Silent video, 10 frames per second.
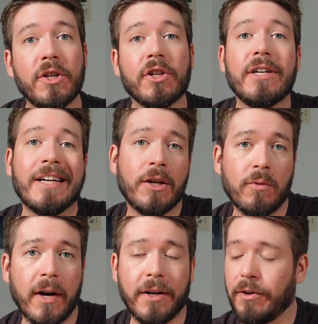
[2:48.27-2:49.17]
you're going to need a
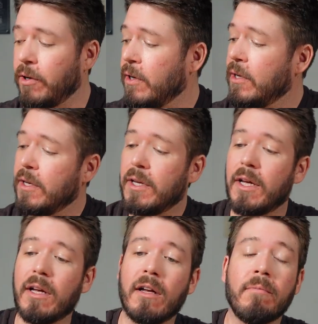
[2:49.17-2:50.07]
grinder.
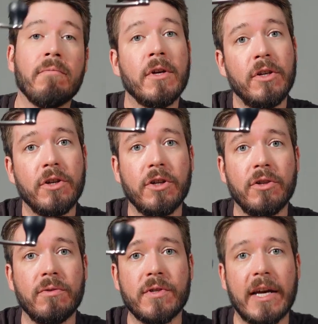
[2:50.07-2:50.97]
You can
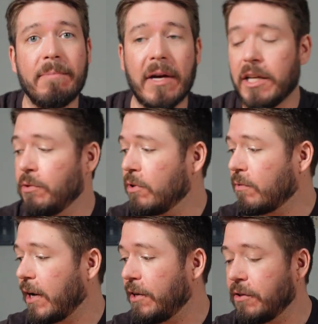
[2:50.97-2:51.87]
use a manual
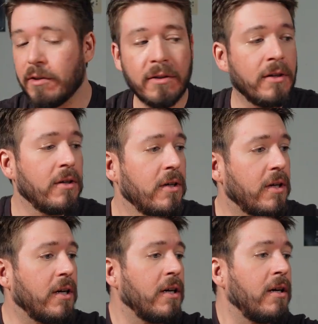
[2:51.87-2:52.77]
grinder
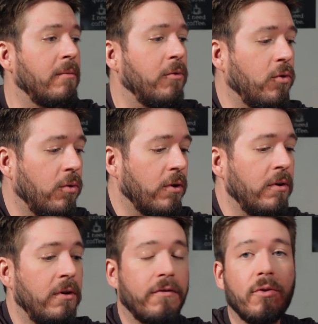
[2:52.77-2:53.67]
or,
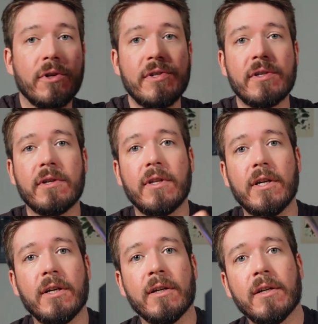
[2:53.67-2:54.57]
of course,
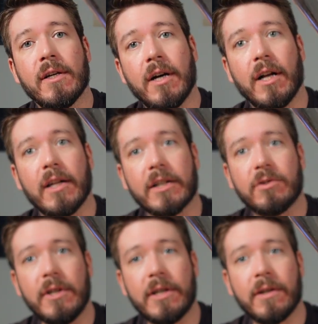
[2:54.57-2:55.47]
the
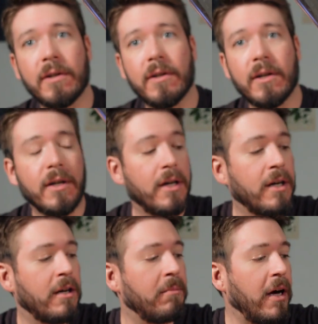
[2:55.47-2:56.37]
electric.
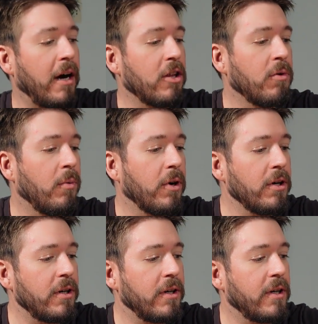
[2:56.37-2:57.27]
Either will
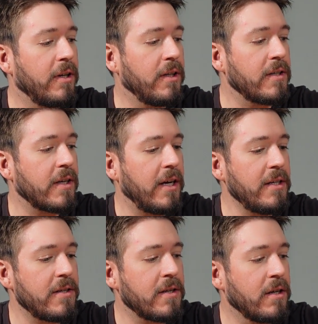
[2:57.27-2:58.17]
work. In this
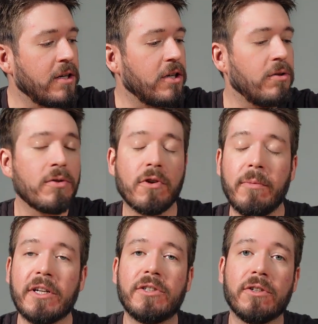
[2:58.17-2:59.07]
case, you just want to
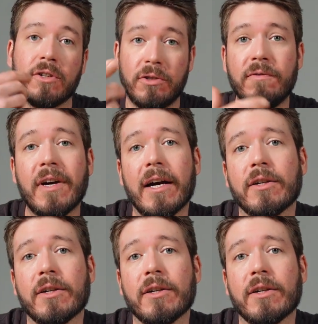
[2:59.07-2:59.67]
make sure you've got